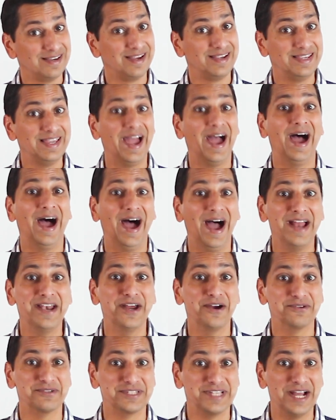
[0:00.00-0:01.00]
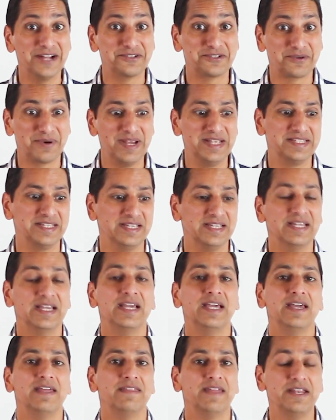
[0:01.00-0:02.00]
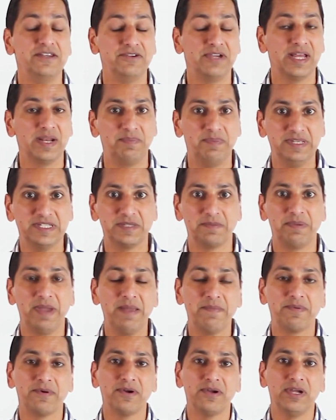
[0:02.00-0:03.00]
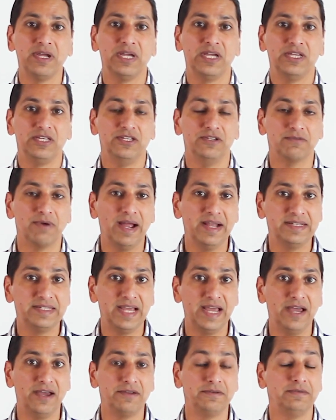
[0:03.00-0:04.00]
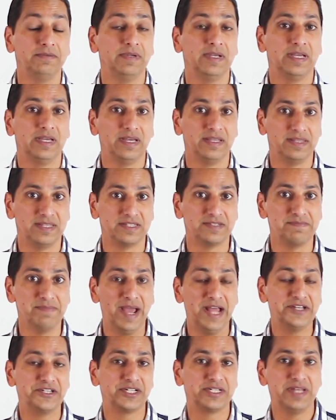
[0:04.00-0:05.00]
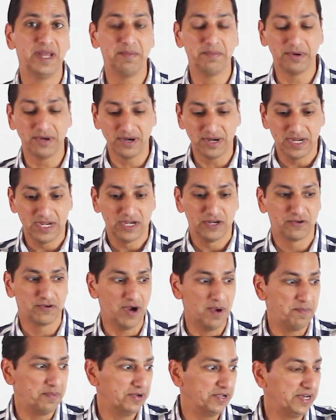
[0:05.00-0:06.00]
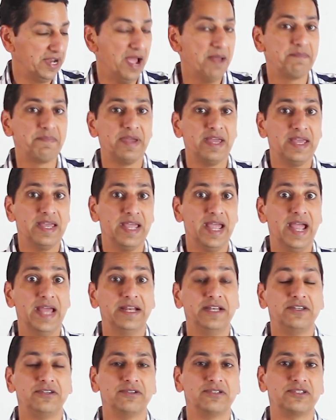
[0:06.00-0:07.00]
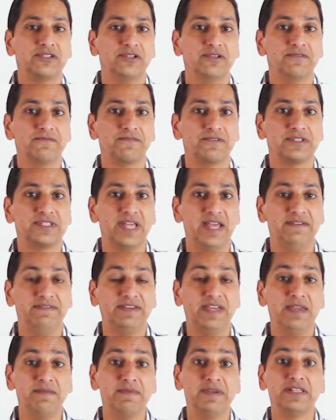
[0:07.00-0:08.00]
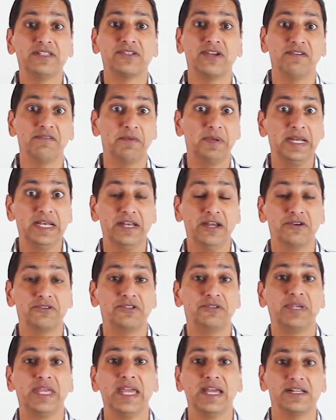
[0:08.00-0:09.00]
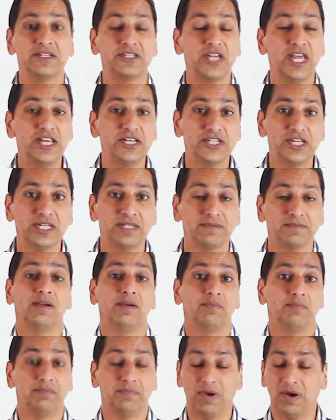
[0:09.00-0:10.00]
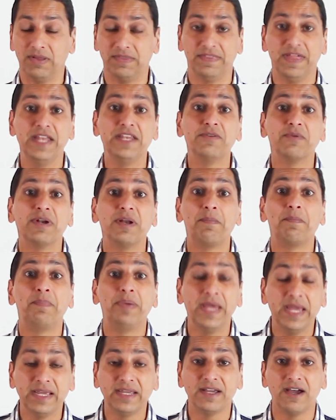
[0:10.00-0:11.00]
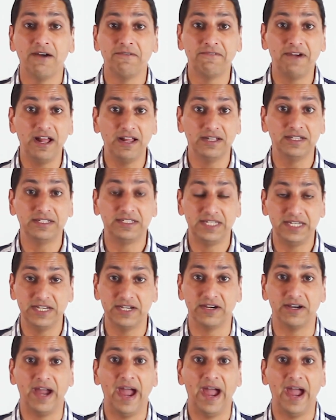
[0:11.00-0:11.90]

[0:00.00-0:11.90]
Yeah, I know, sounds crazy. Then you get a piece of paper, you write down this magic number, crumple it up, hand it to a student for safekeeping so everybody knows you can't change it. But then you want to pick a volunteer.